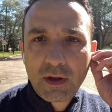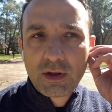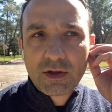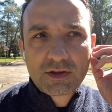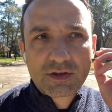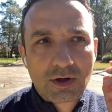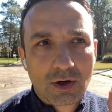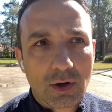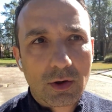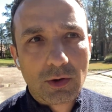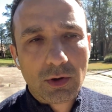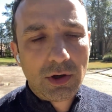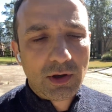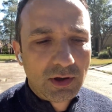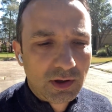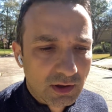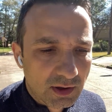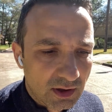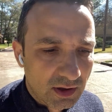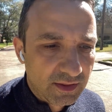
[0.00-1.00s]
So
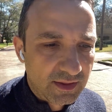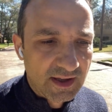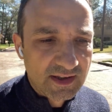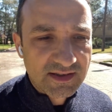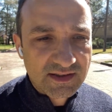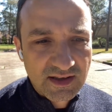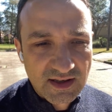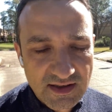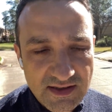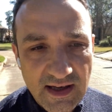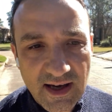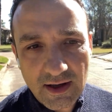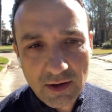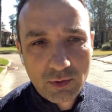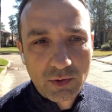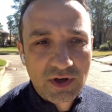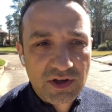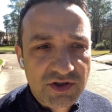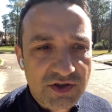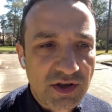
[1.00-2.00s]
that's the exact
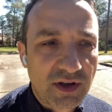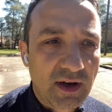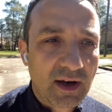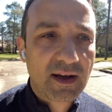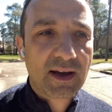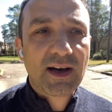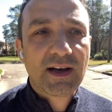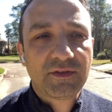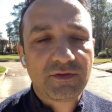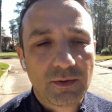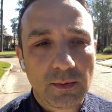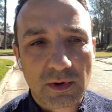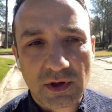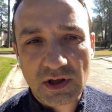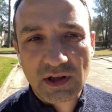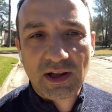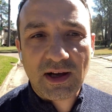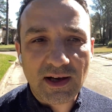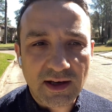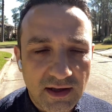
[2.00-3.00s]
question that I got from a
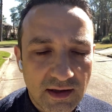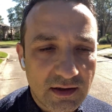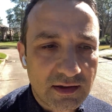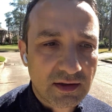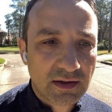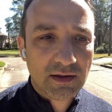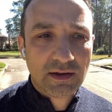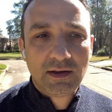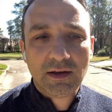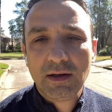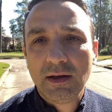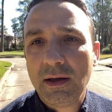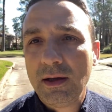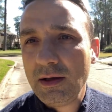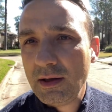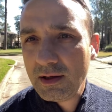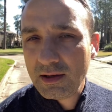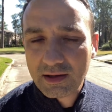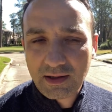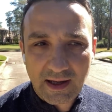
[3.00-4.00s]
client
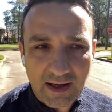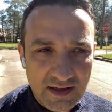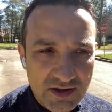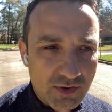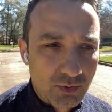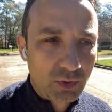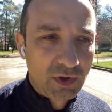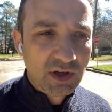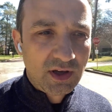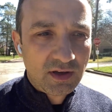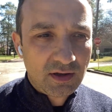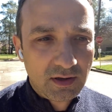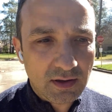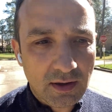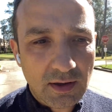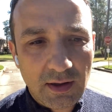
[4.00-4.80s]
last week.